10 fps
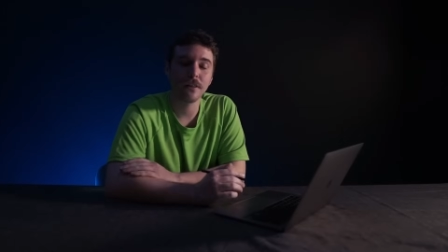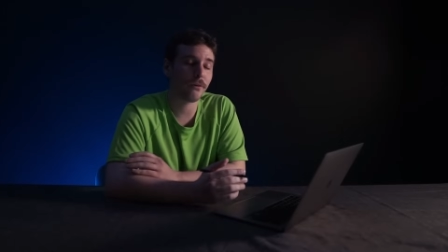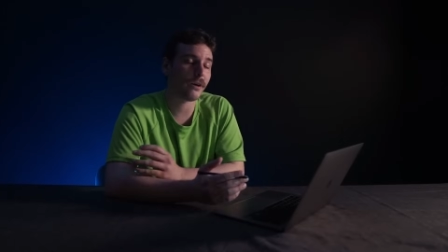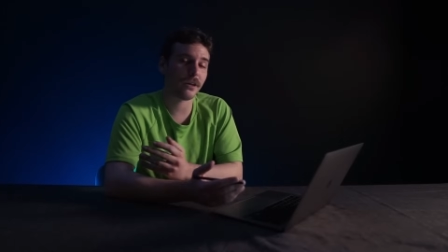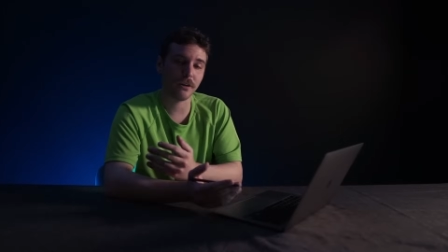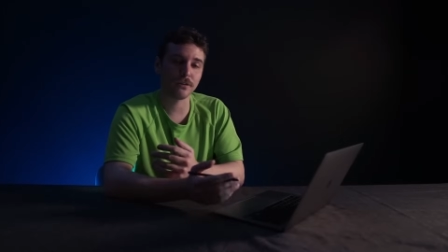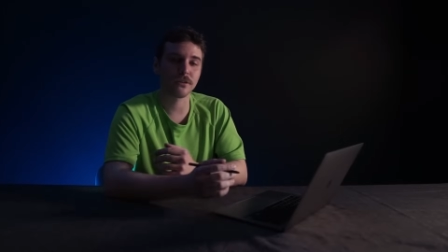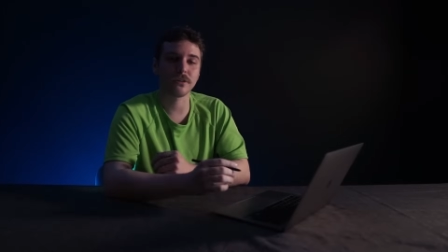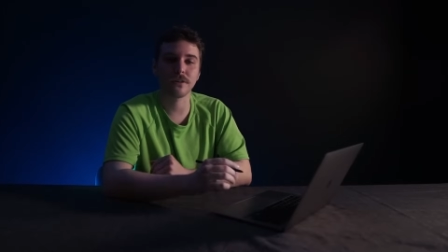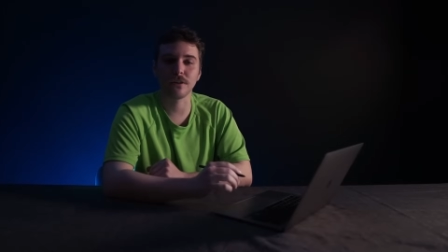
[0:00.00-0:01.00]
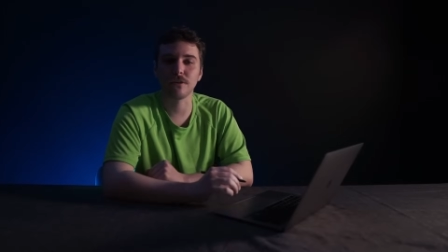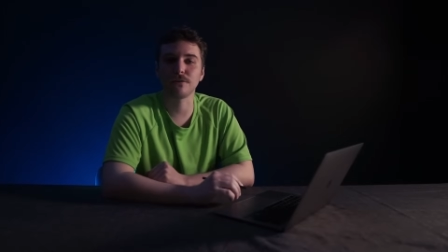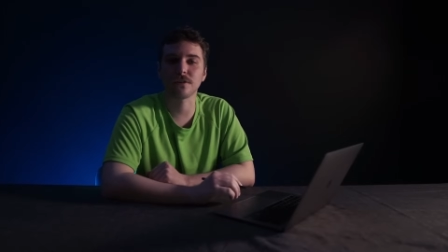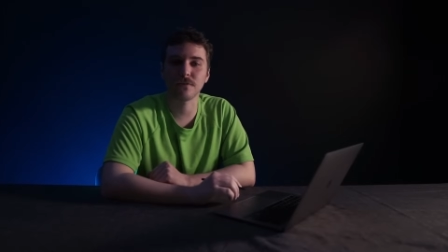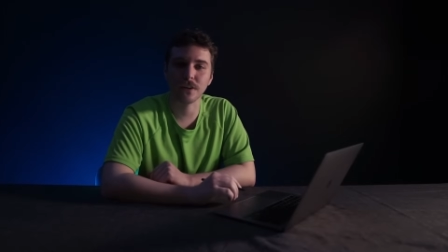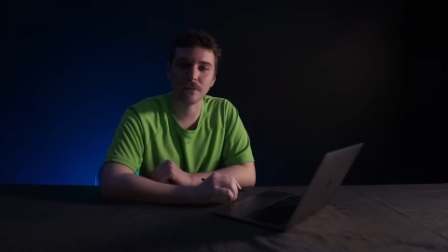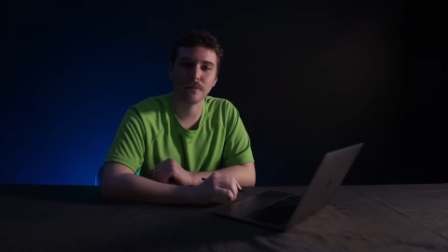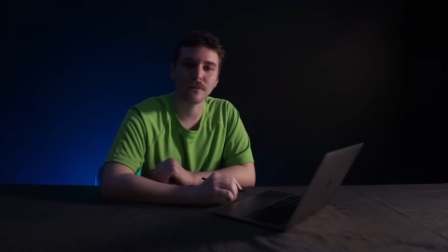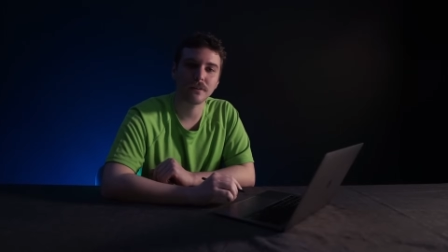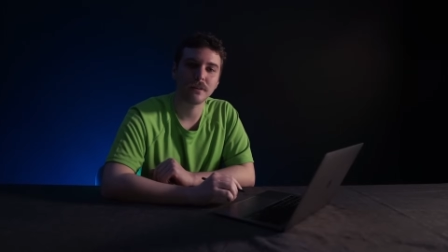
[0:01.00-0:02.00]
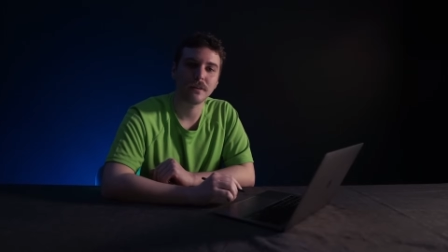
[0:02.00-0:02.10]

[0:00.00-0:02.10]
though I can also continue using VideoBolt.